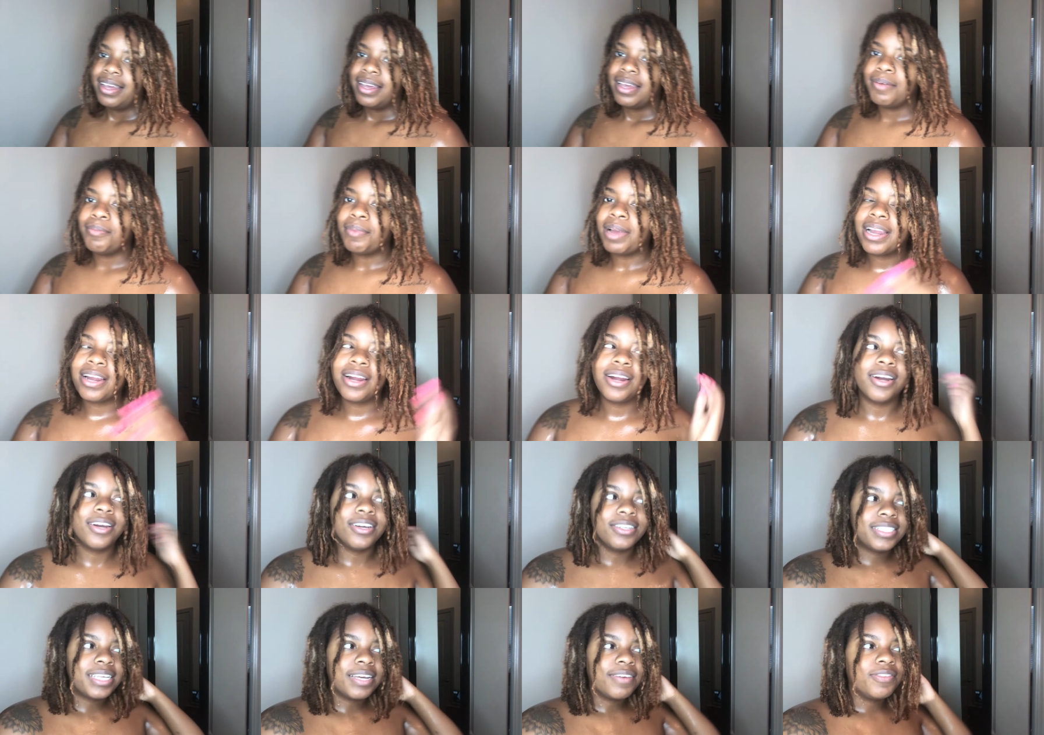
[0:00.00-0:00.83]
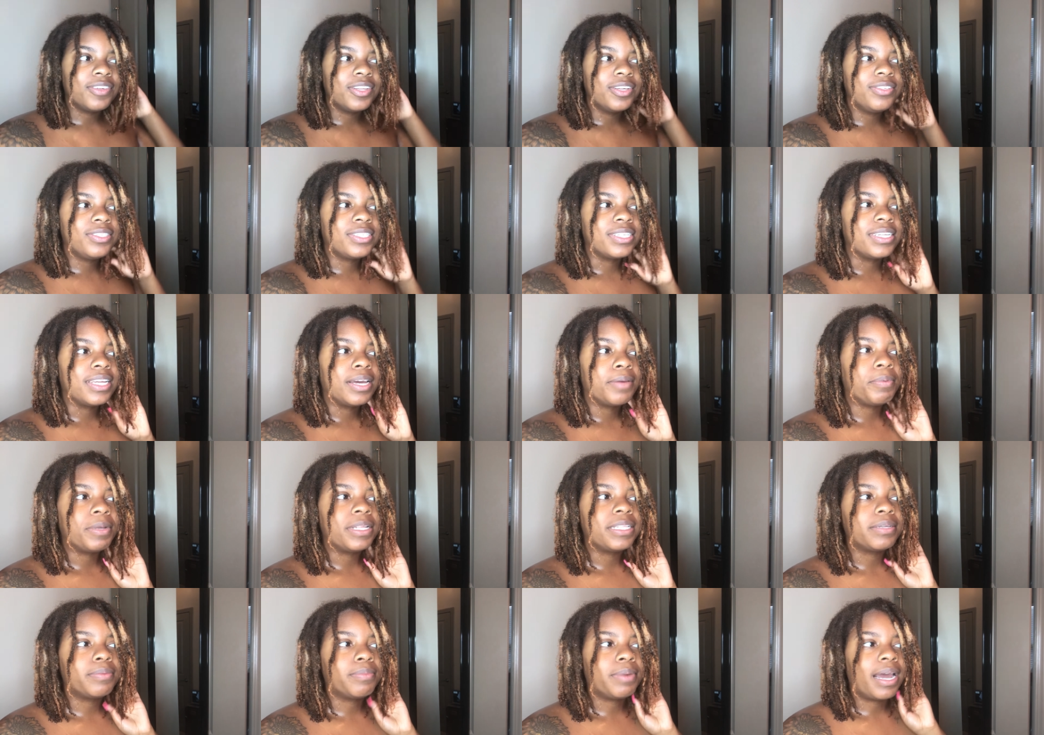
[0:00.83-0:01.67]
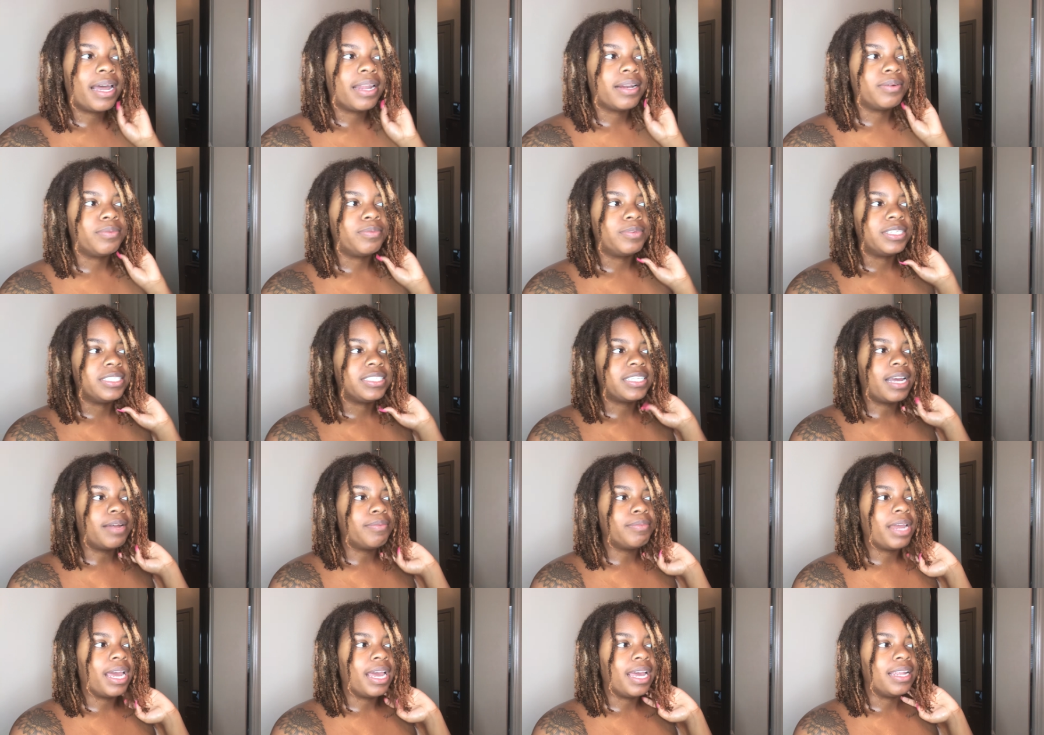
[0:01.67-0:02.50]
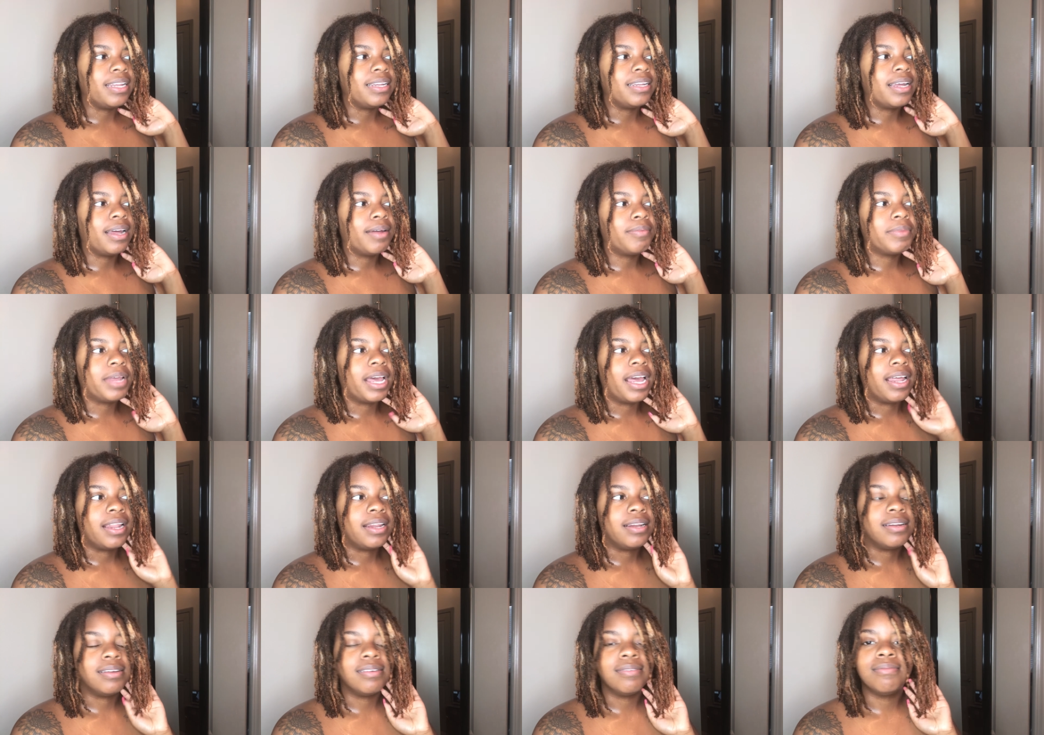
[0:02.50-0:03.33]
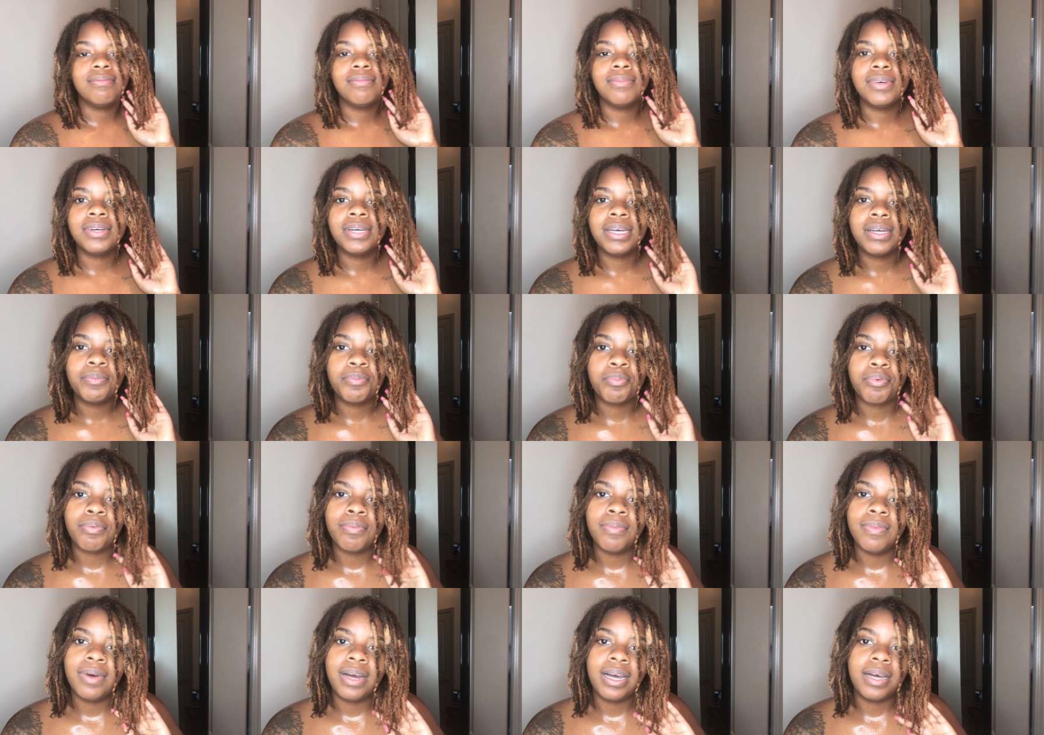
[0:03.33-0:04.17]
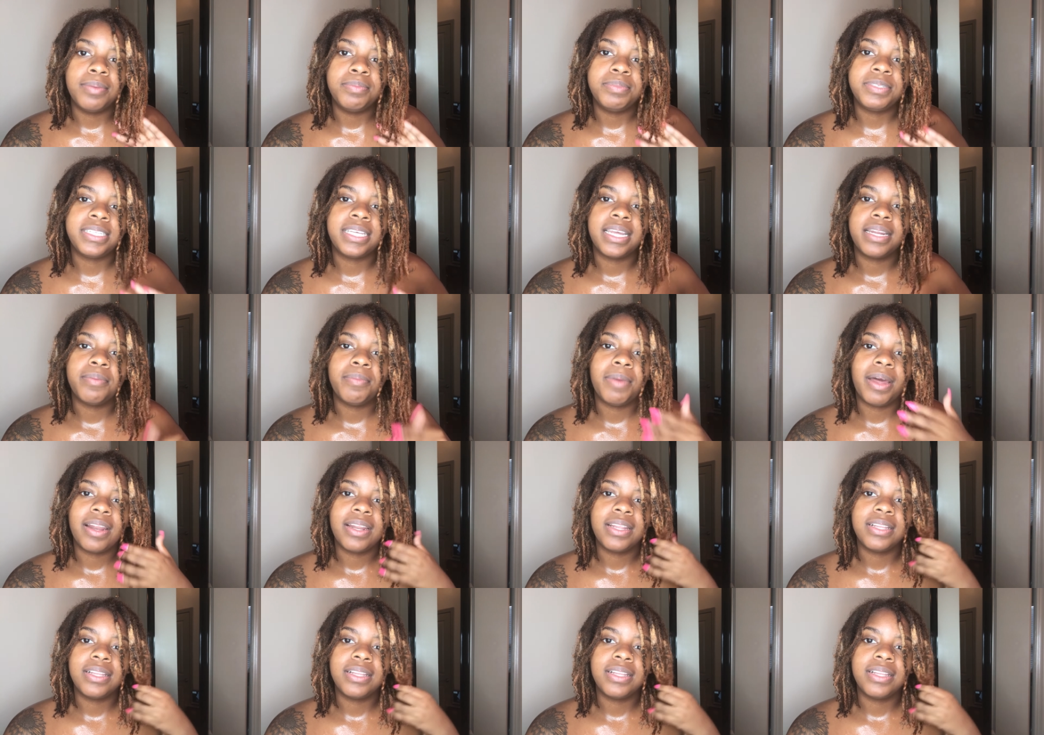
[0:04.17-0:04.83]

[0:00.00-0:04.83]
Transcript: and my curls have loosened up at the bottom, which I'm not, I'm not upset about.